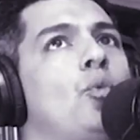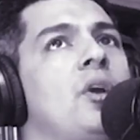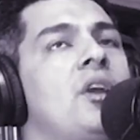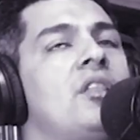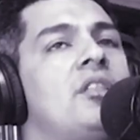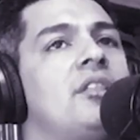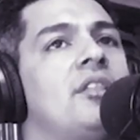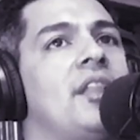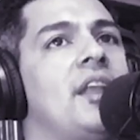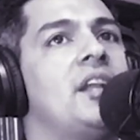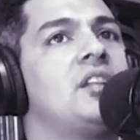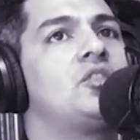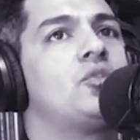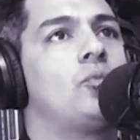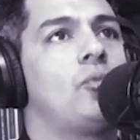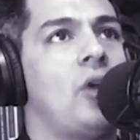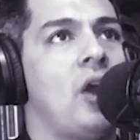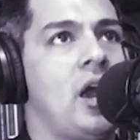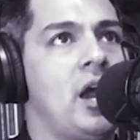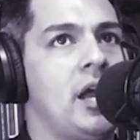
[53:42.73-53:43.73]
With Let's
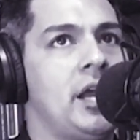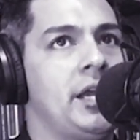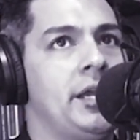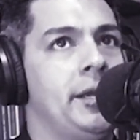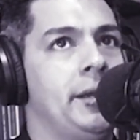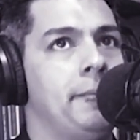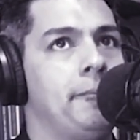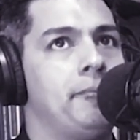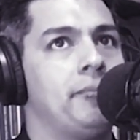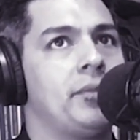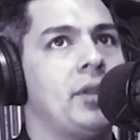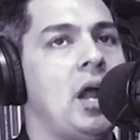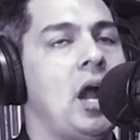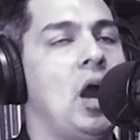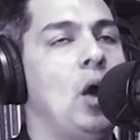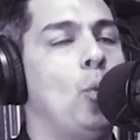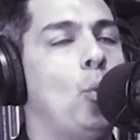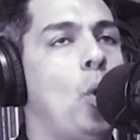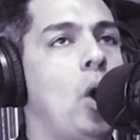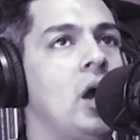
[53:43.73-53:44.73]
Ride,
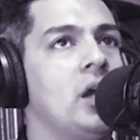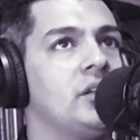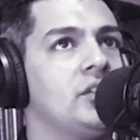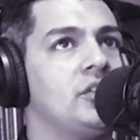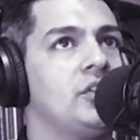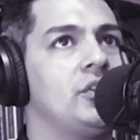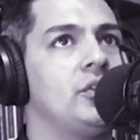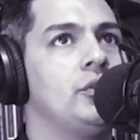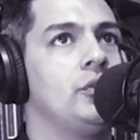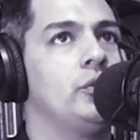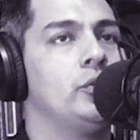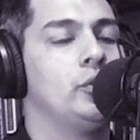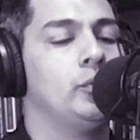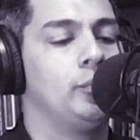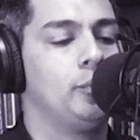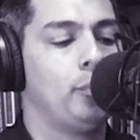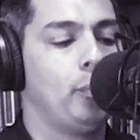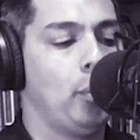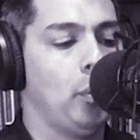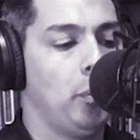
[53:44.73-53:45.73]
I want to
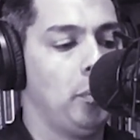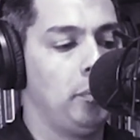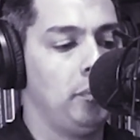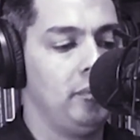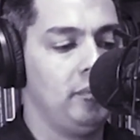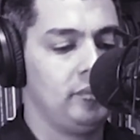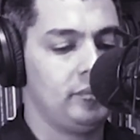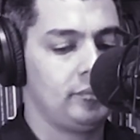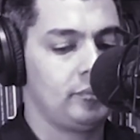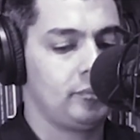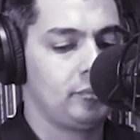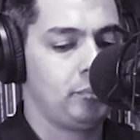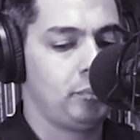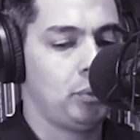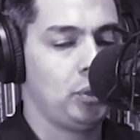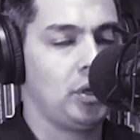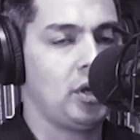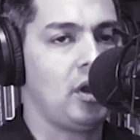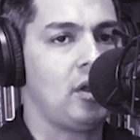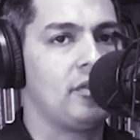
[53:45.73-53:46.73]

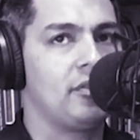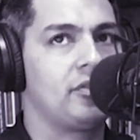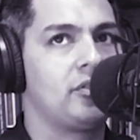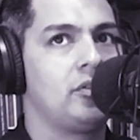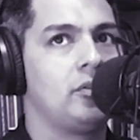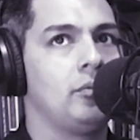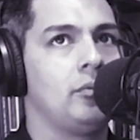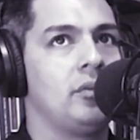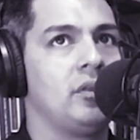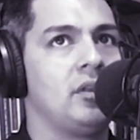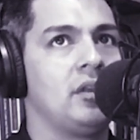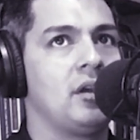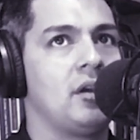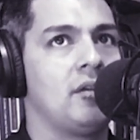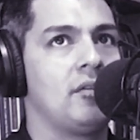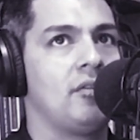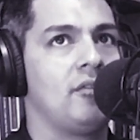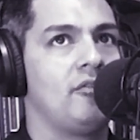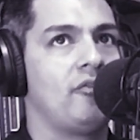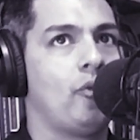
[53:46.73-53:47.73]
put onto
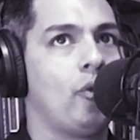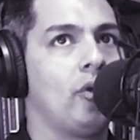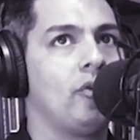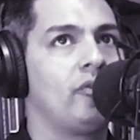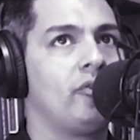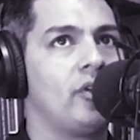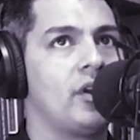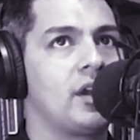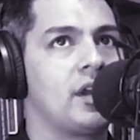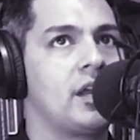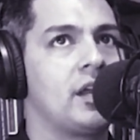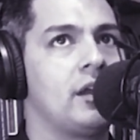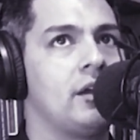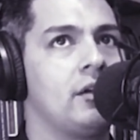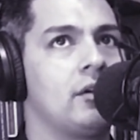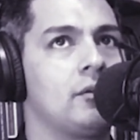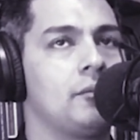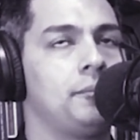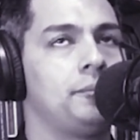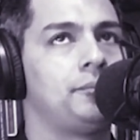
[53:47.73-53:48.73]
the forefront
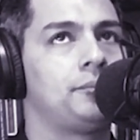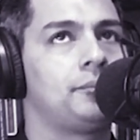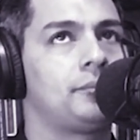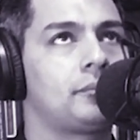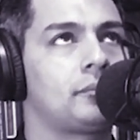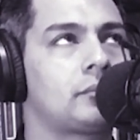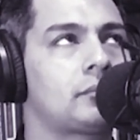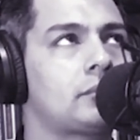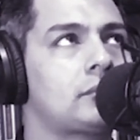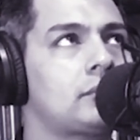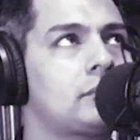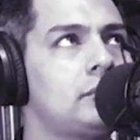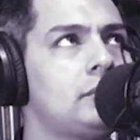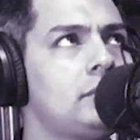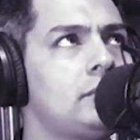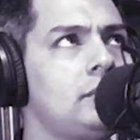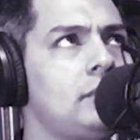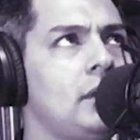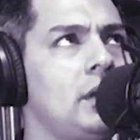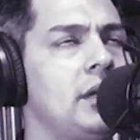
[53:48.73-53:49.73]
here
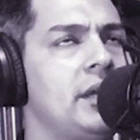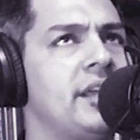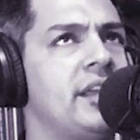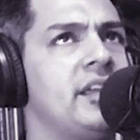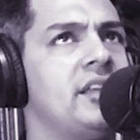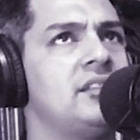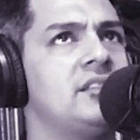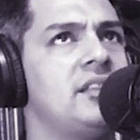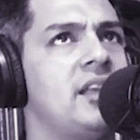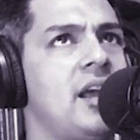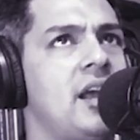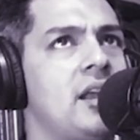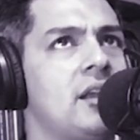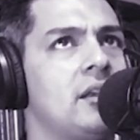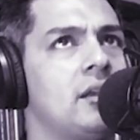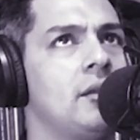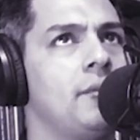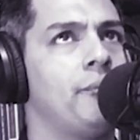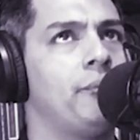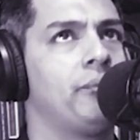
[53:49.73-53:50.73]
is that
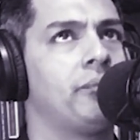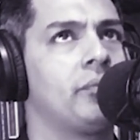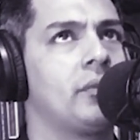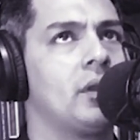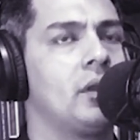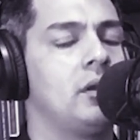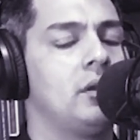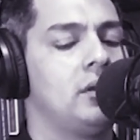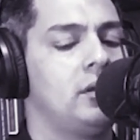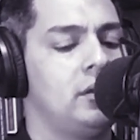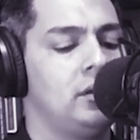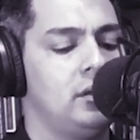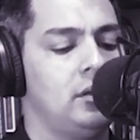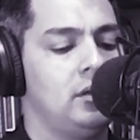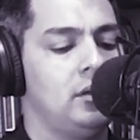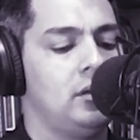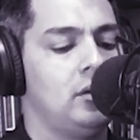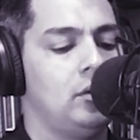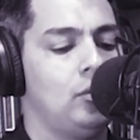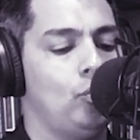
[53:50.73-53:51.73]

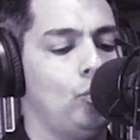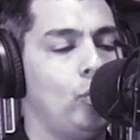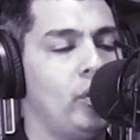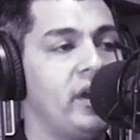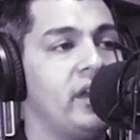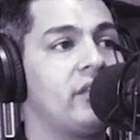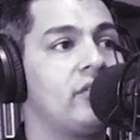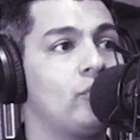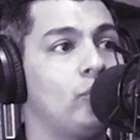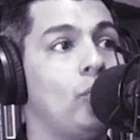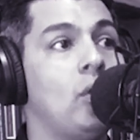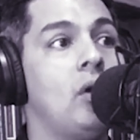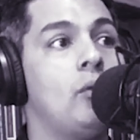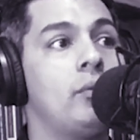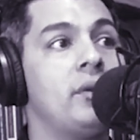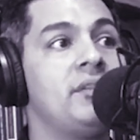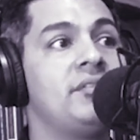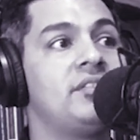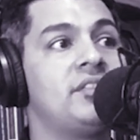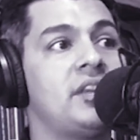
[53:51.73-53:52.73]
with what
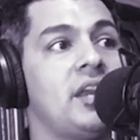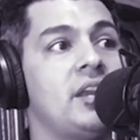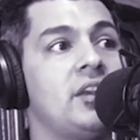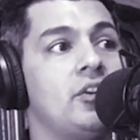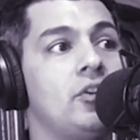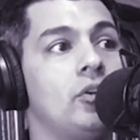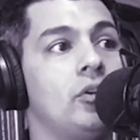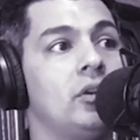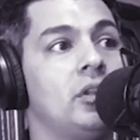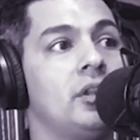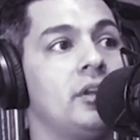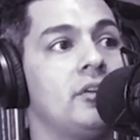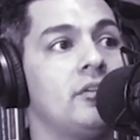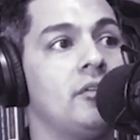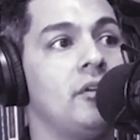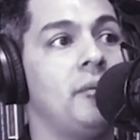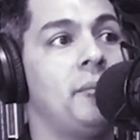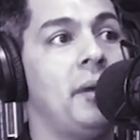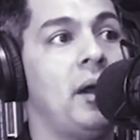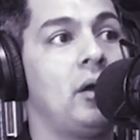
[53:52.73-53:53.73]
we've stated earlier
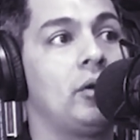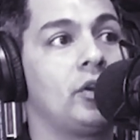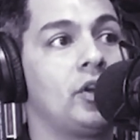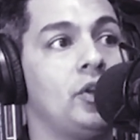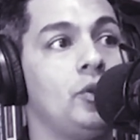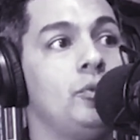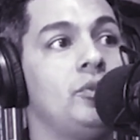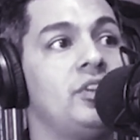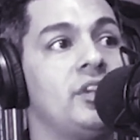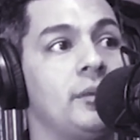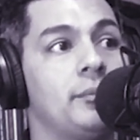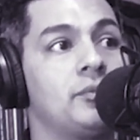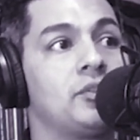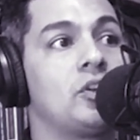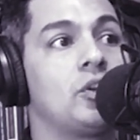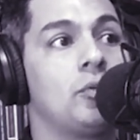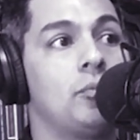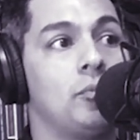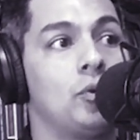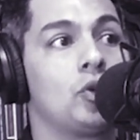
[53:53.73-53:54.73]
about Q-Tip's
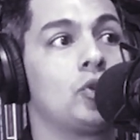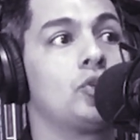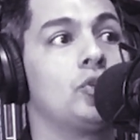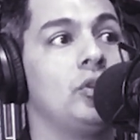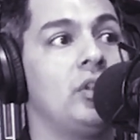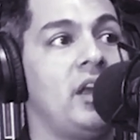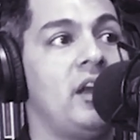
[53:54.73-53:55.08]
commercial